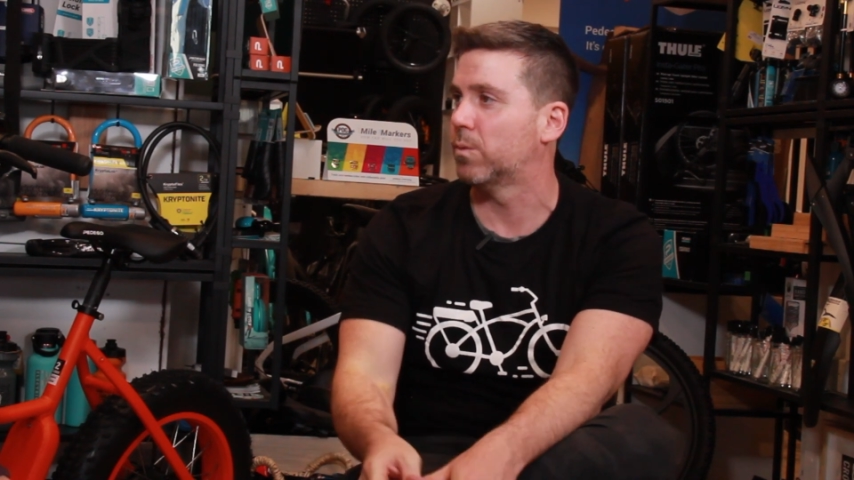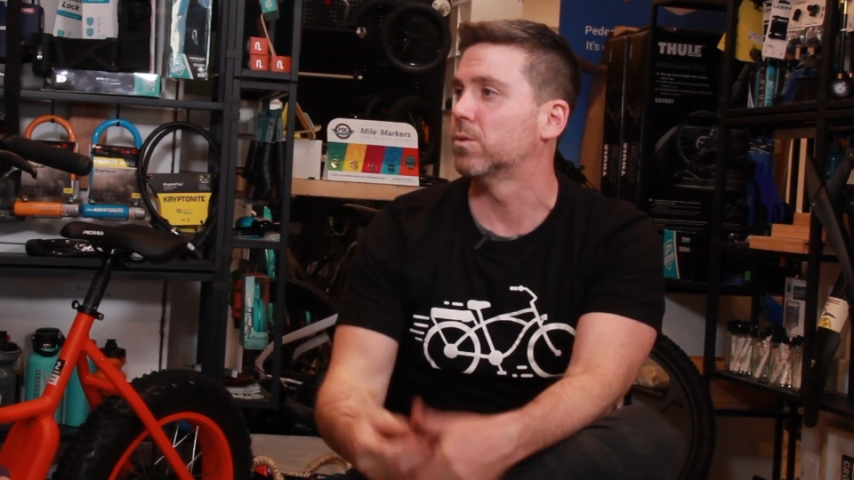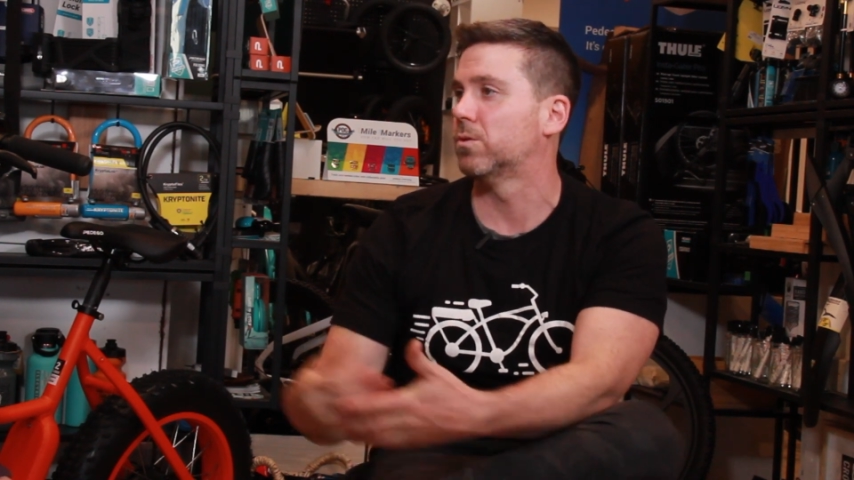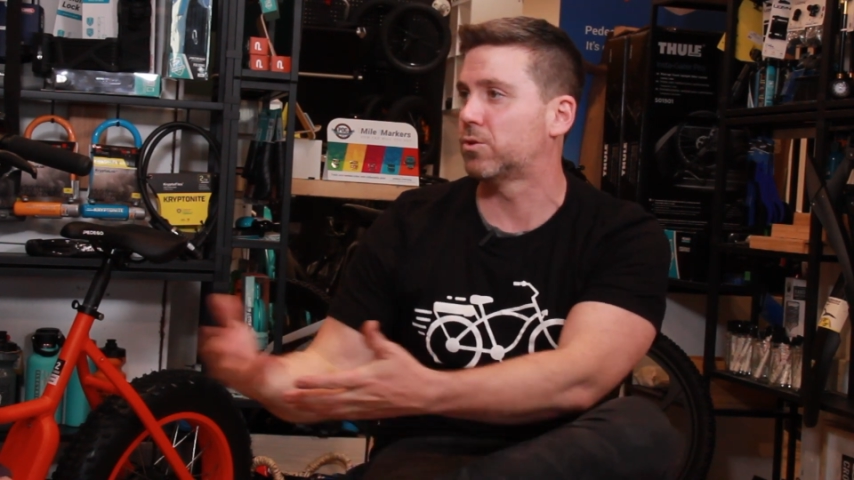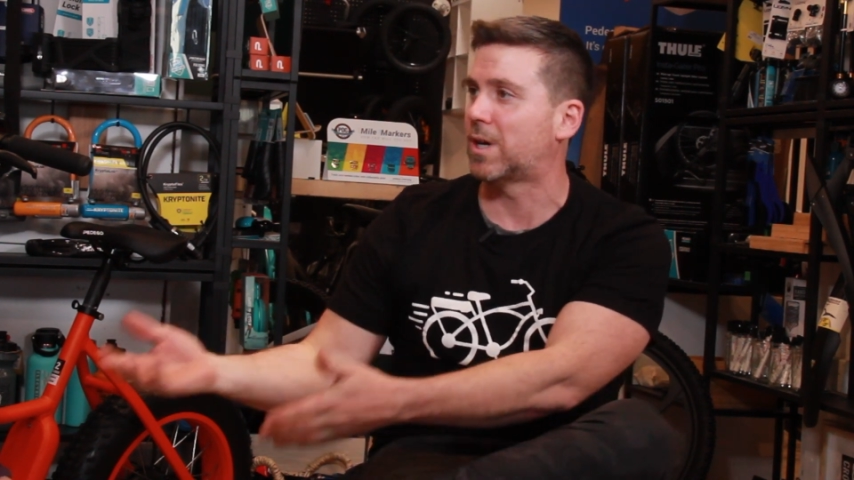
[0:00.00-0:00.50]

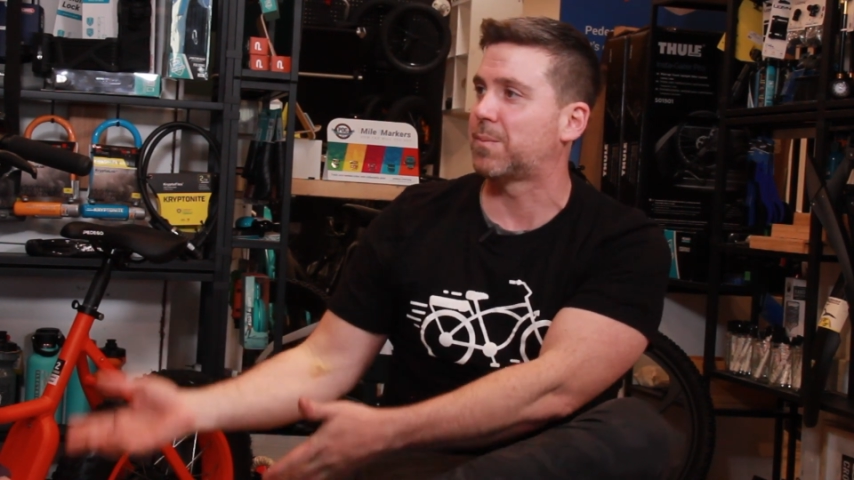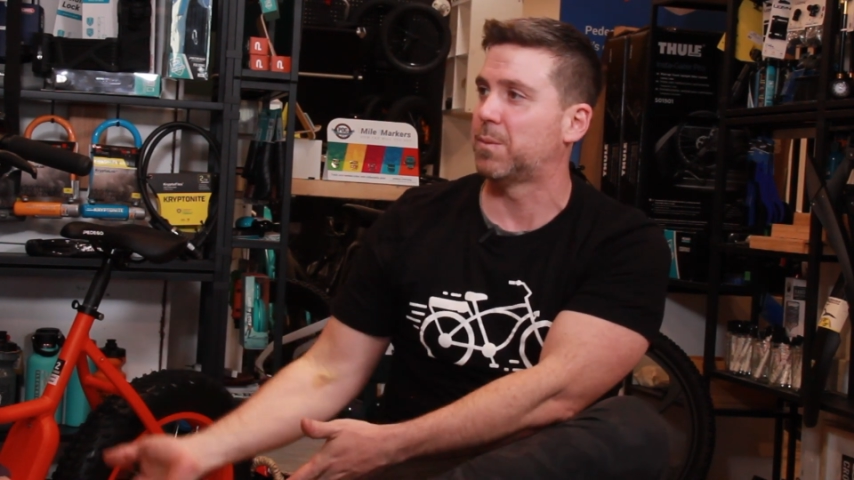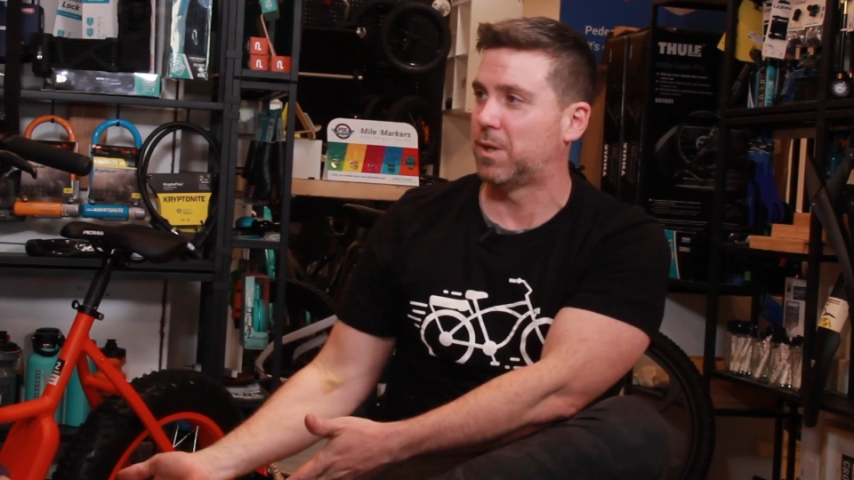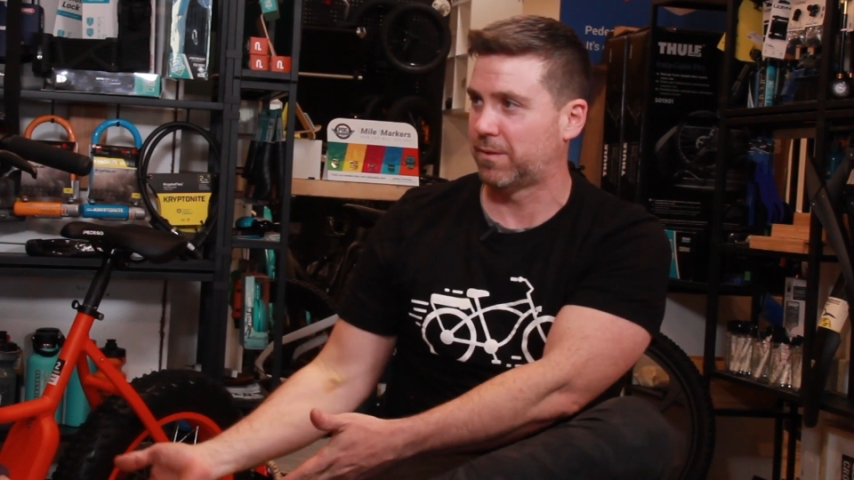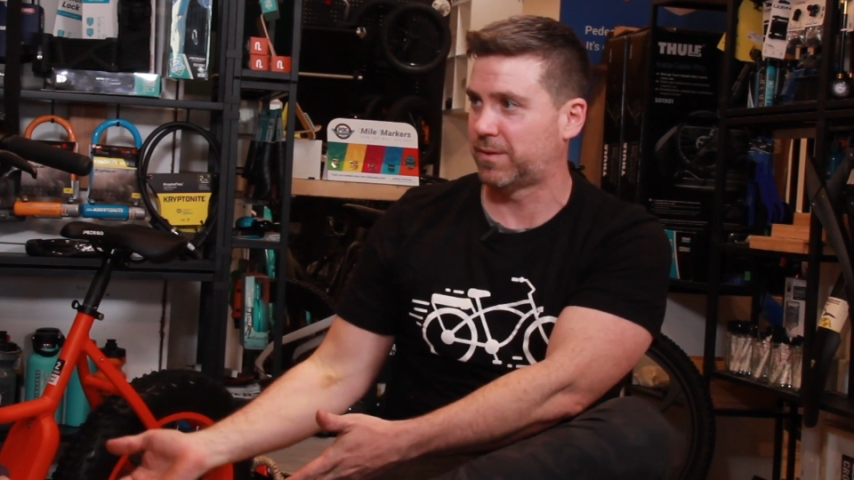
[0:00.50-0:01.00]
we'll drop
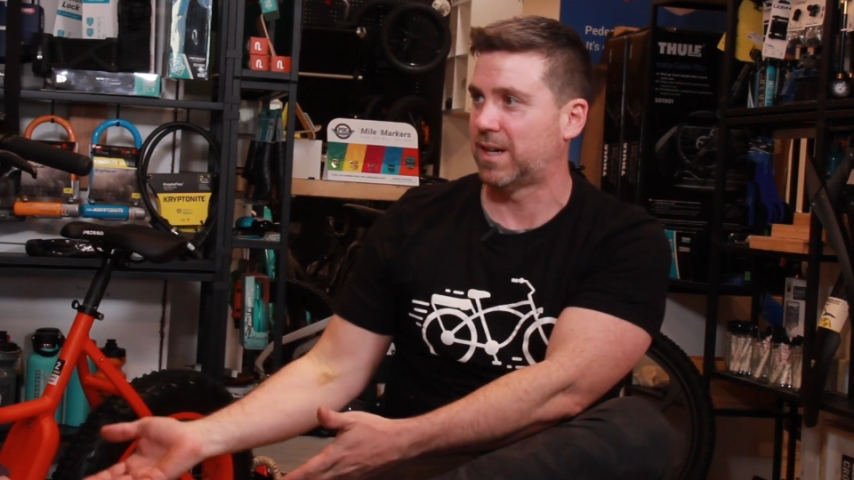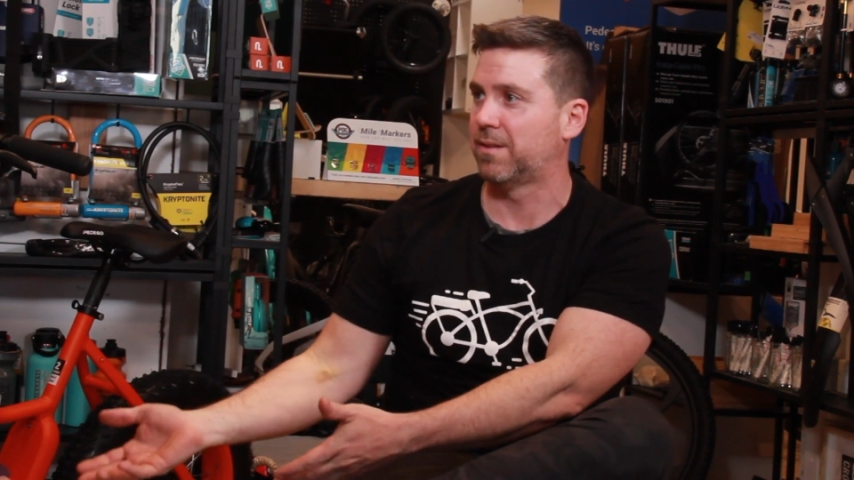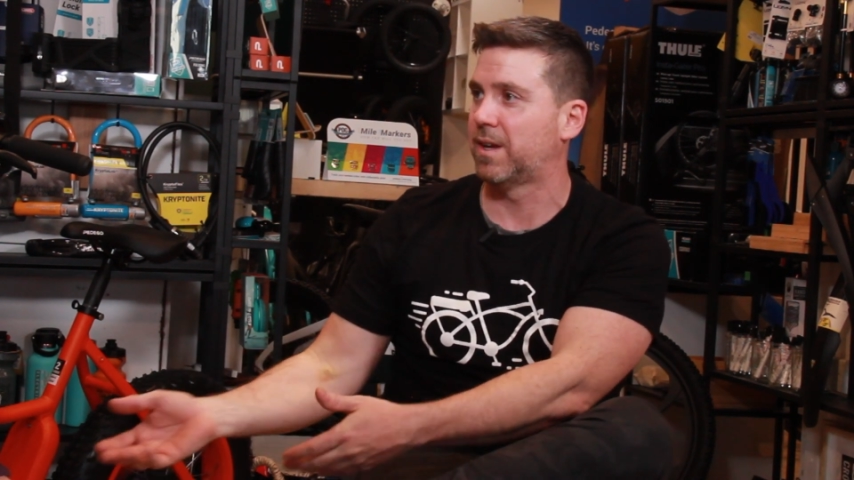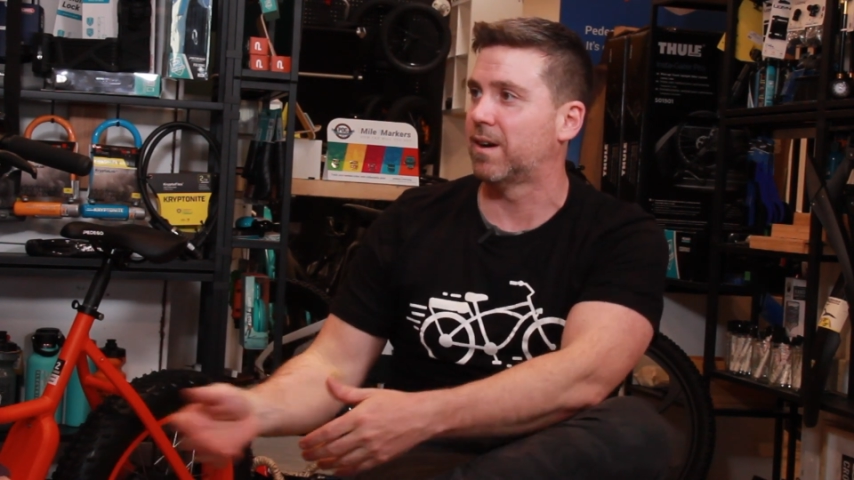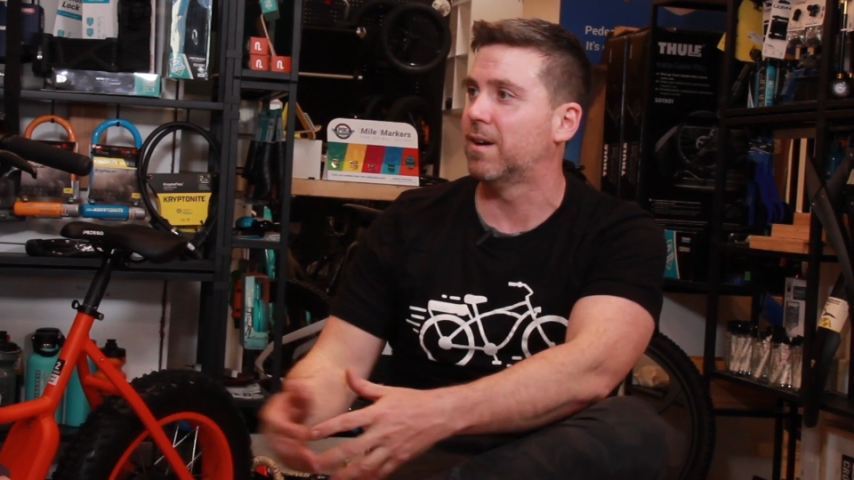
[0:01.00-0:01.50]
them off down
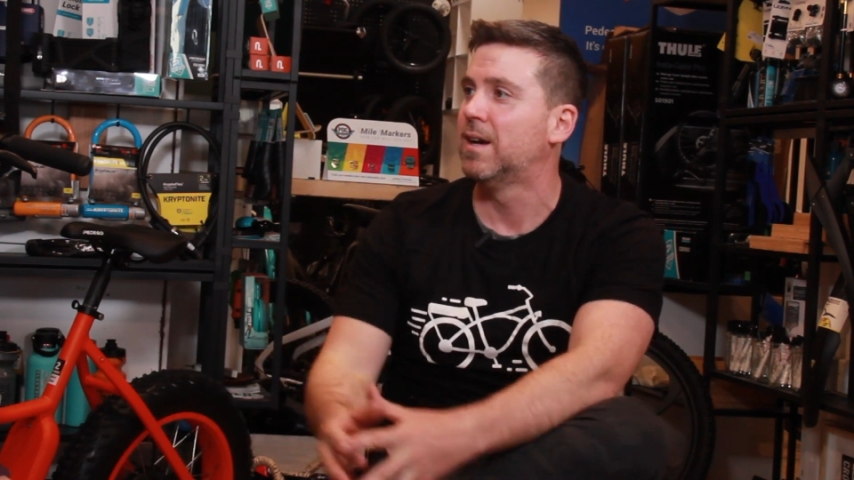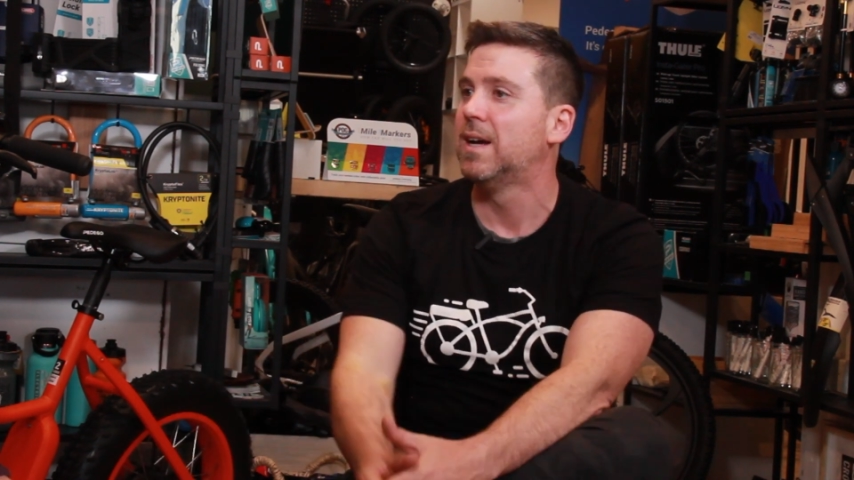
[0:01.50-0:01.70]
there.